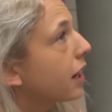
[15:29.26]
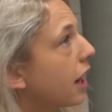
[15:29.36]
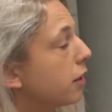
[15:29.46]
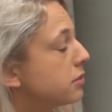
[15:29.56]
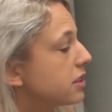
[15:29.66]
it
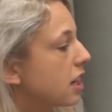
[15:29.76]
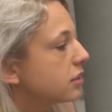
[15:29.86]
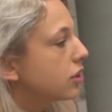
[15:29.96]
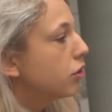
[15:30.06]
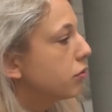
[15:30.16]
helps
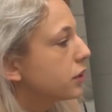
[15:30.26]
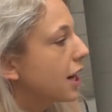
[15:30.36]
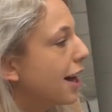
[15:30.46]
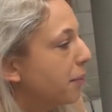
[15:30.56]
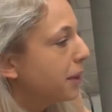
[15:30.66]
dogs
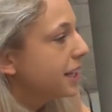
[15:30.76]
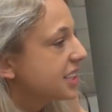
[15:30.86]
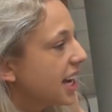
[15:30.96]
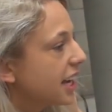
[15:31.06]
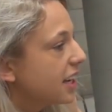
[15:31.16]
overcome
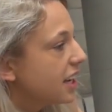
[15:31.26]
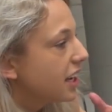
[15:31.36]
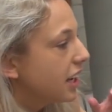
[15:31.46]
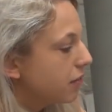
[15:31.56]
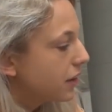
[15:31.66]

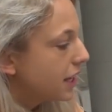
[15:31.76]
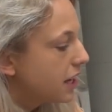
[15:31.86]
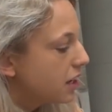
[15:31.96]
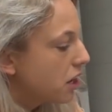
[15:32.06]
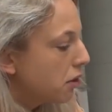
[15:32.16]
anxiety if
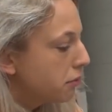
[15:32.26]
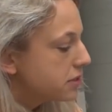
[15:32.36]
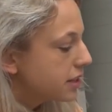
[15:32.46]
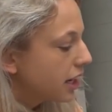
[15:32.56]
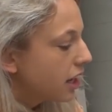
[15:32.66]
he
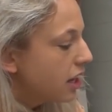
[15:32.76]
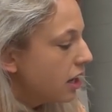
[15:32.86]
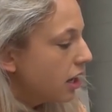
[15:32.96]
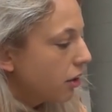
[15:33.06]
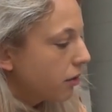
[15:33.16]
knows like,
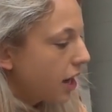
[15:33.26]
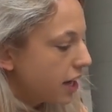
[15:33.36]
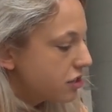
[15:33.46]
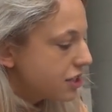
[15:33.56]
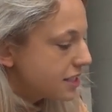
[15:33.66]

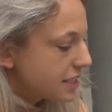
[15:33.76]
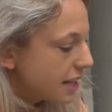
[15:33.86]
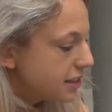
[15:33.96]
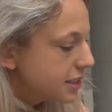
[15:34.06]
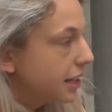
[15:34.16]
okay, she
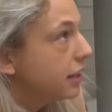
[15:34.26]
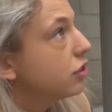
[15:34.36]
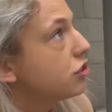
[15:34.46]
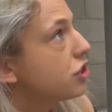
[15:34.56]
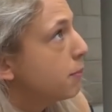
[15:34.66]
said sit,
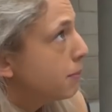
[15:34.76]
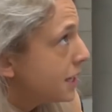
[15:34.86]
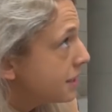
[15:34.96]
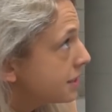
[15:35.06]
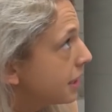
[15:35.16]
she
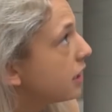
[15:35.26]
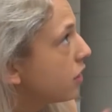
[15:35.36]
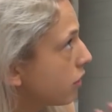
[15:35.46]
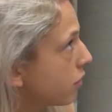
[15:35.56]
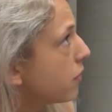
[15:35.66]
means it.
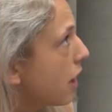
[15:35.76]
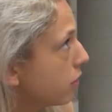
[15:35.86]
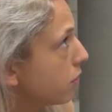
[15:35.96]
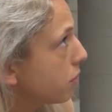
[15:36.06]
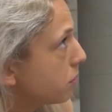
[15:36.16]
You know, the
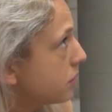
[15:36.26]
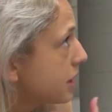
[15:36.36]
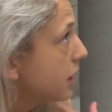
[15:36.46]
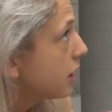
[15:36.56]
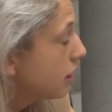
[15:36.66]
follow through
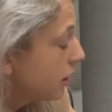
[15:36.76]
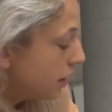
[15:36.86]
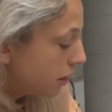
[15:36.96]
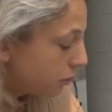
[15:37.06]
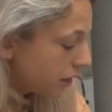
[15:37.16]
is
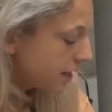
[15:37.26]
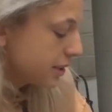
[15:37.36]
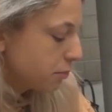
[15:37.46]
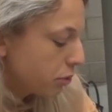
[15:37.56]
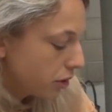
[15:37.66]
equally
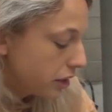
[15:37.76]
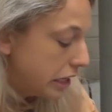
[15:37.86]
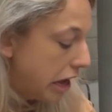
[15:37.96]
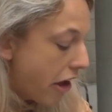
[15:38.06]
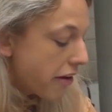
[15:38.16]
as
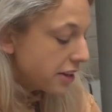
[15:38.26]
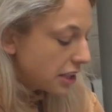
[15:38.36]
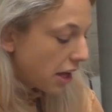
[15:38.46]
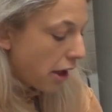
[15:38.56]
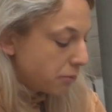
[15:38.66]
important.
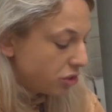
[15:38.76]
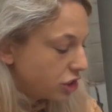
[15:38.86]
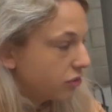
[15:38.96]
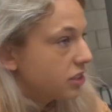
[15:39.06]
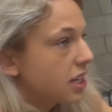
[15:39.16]
Um,
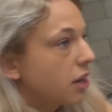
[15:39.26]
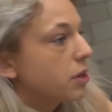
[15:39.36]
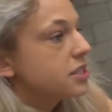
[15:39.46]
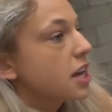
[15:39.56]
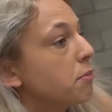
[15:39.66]
she only said it
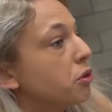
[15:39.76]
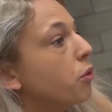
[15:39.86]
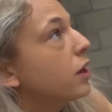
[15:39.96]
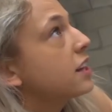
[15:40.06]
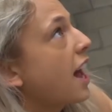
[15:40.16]
once, I'm
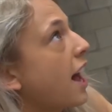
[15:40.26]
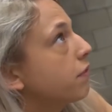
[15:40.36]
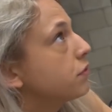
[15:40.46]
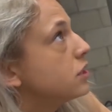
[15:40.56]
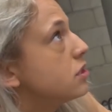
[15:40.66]
going to
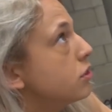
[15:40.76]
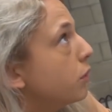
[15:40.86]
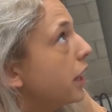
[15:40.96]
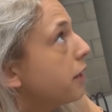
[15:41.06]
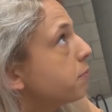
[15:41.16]
have to
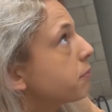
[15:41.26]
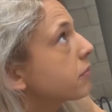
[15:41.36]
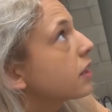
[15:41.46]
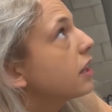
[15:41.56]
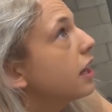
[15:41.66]
do it.
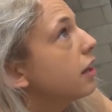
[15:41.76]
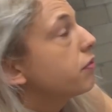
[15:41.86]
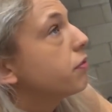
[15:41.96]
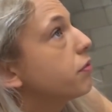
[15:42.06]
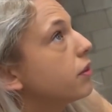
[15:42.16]
If